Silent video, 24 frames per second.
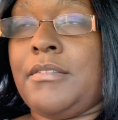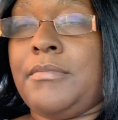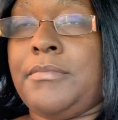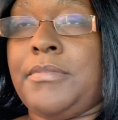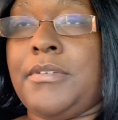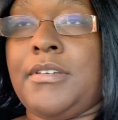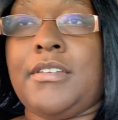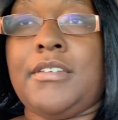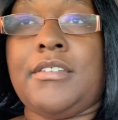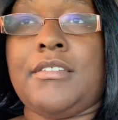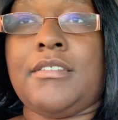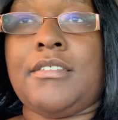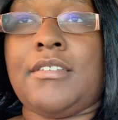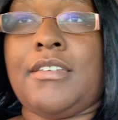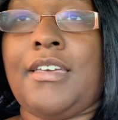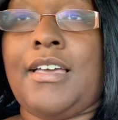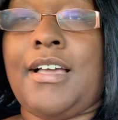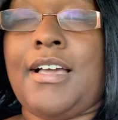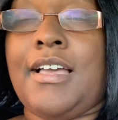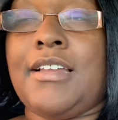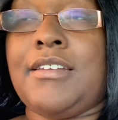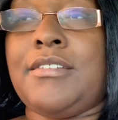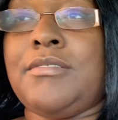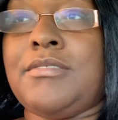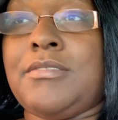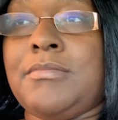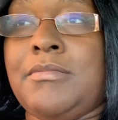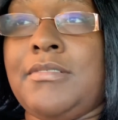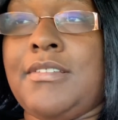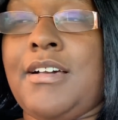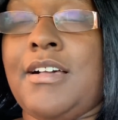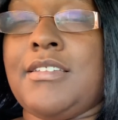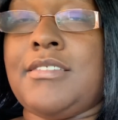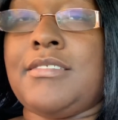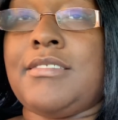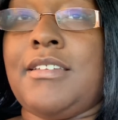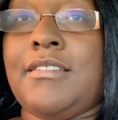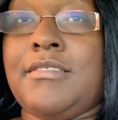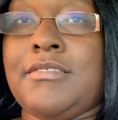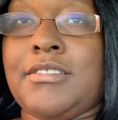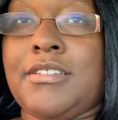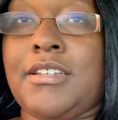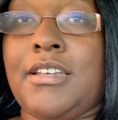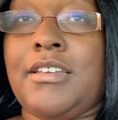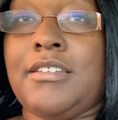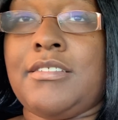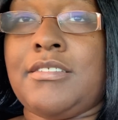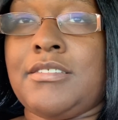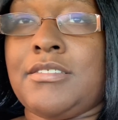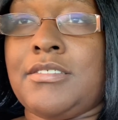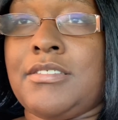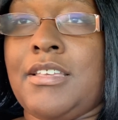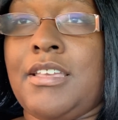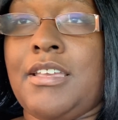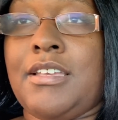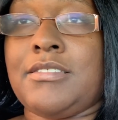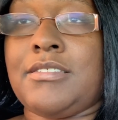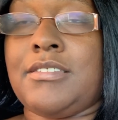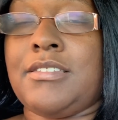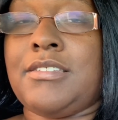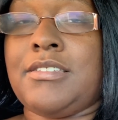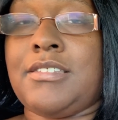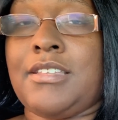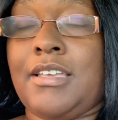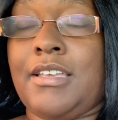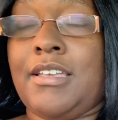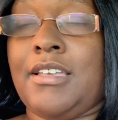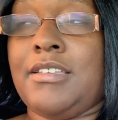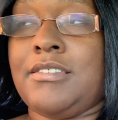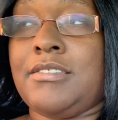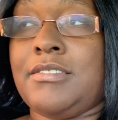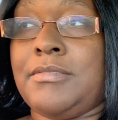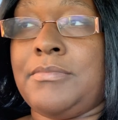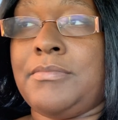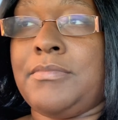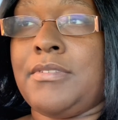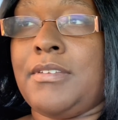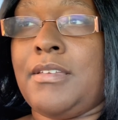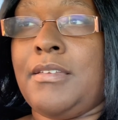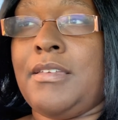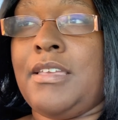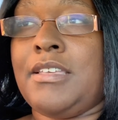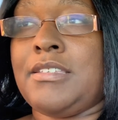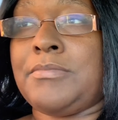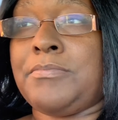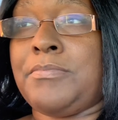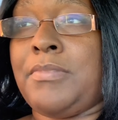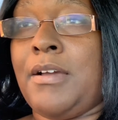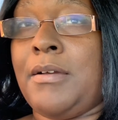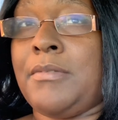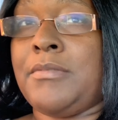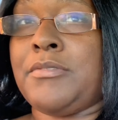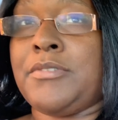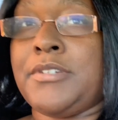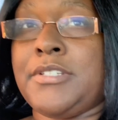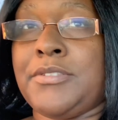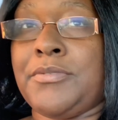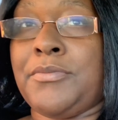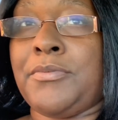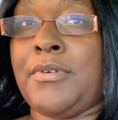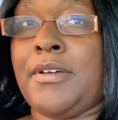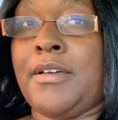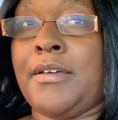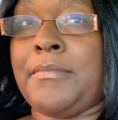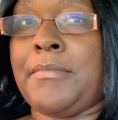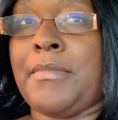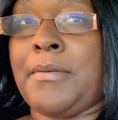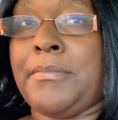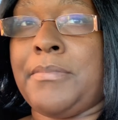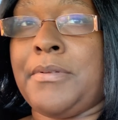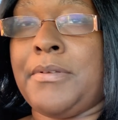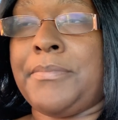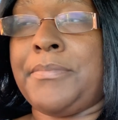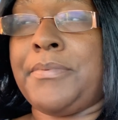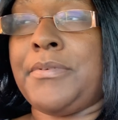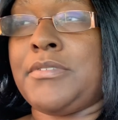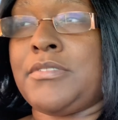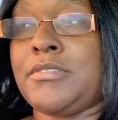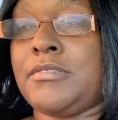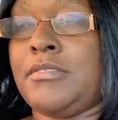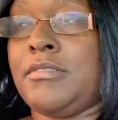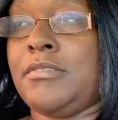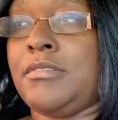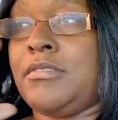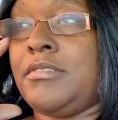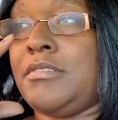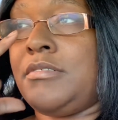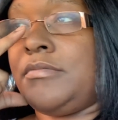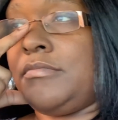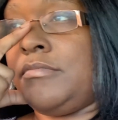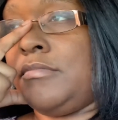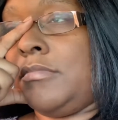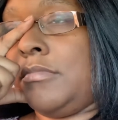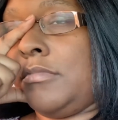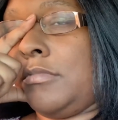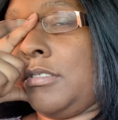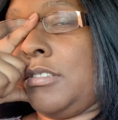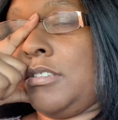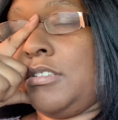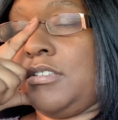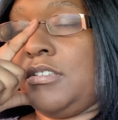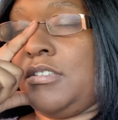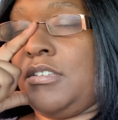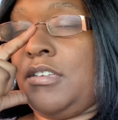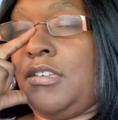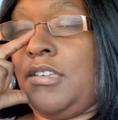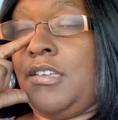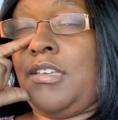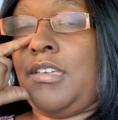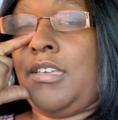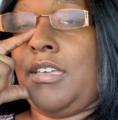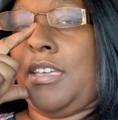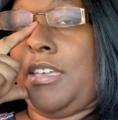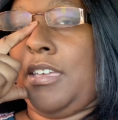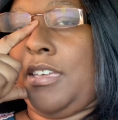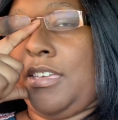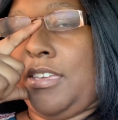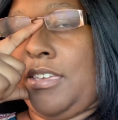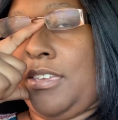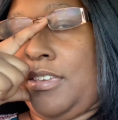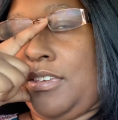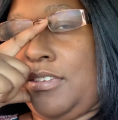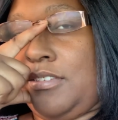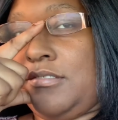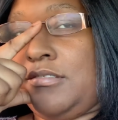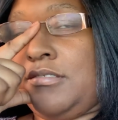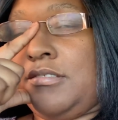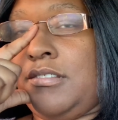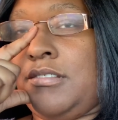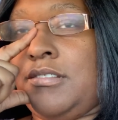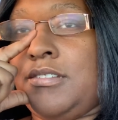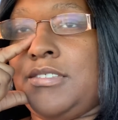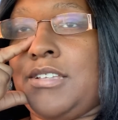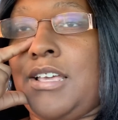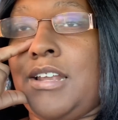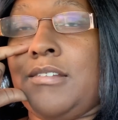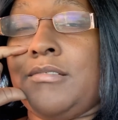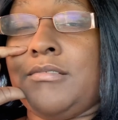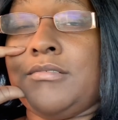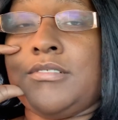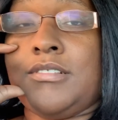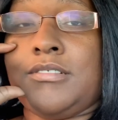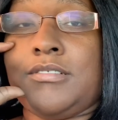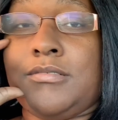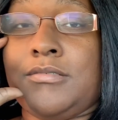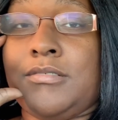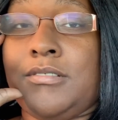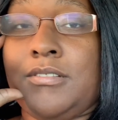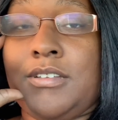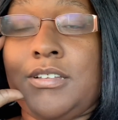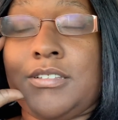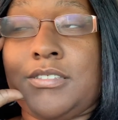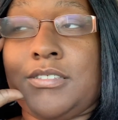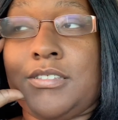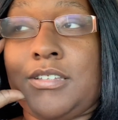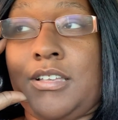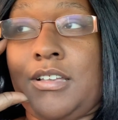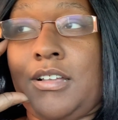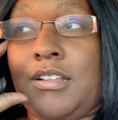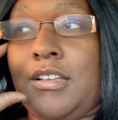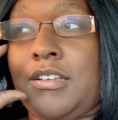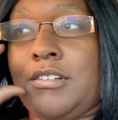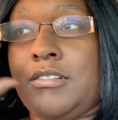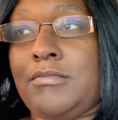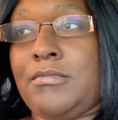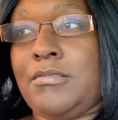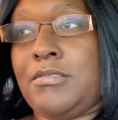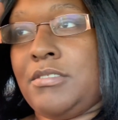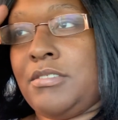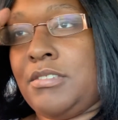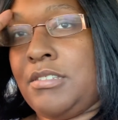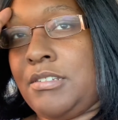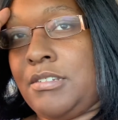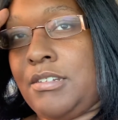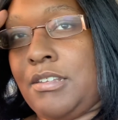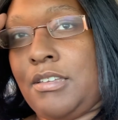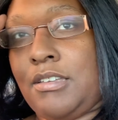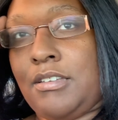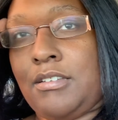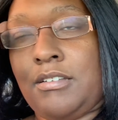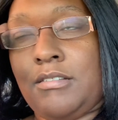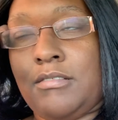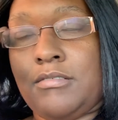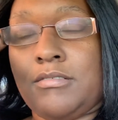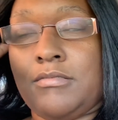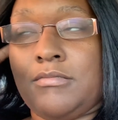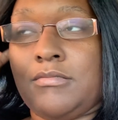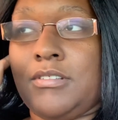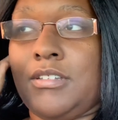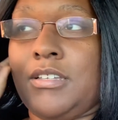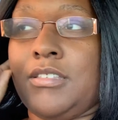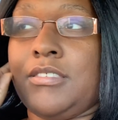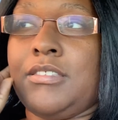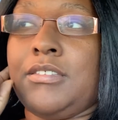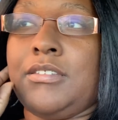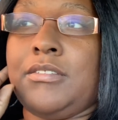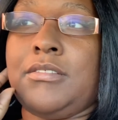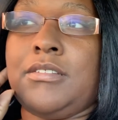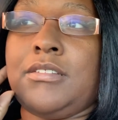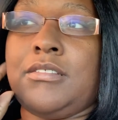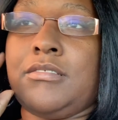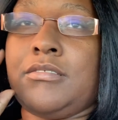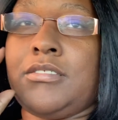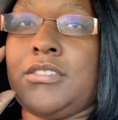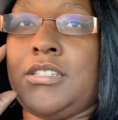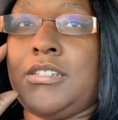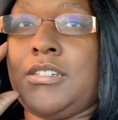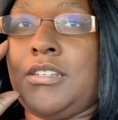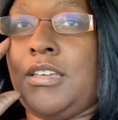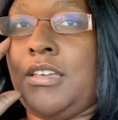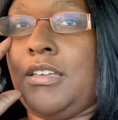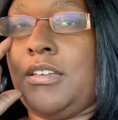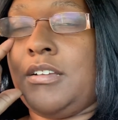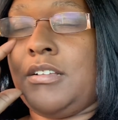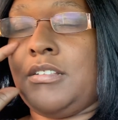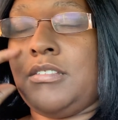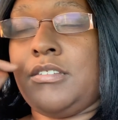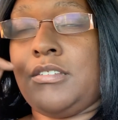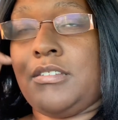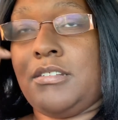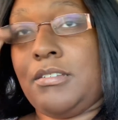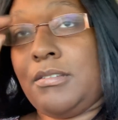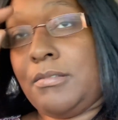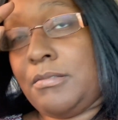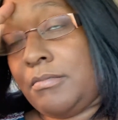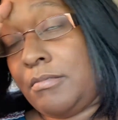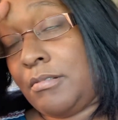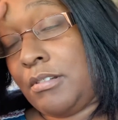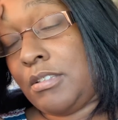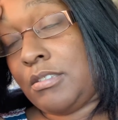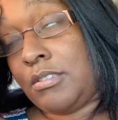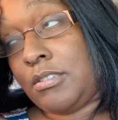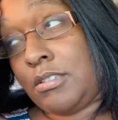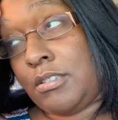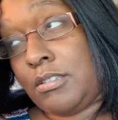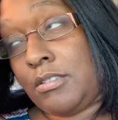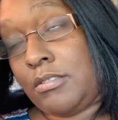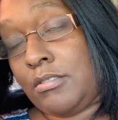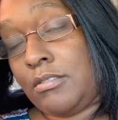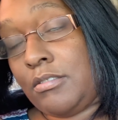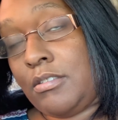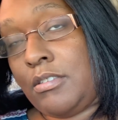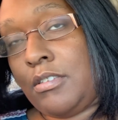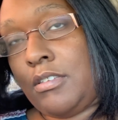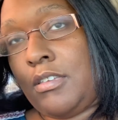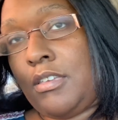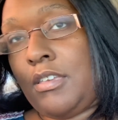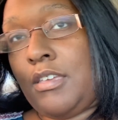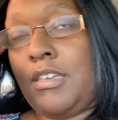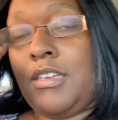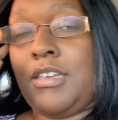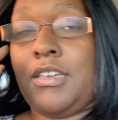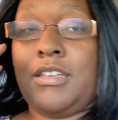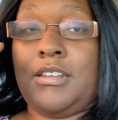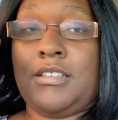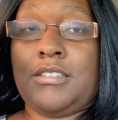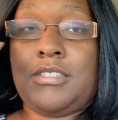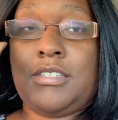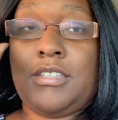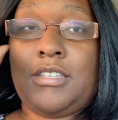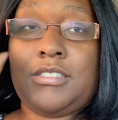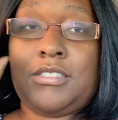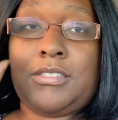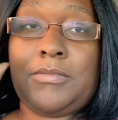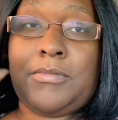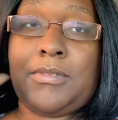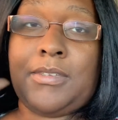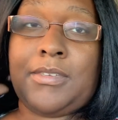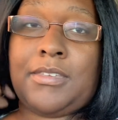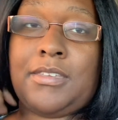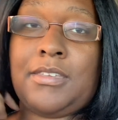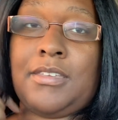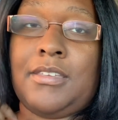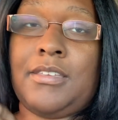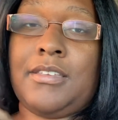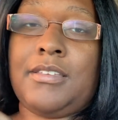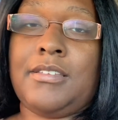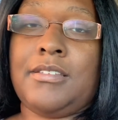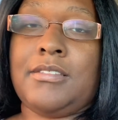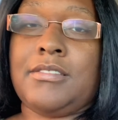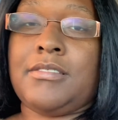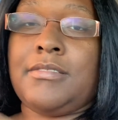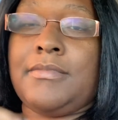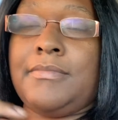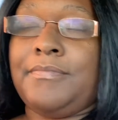But I gotta do some lifestyle changes, exercise, and it's probably the reason why my blood pressure goes up. And, you know, because I don't do no exercise, all I do is sit down, I don't do nothing. Sit down, clean up, that's it. And attend to my kids.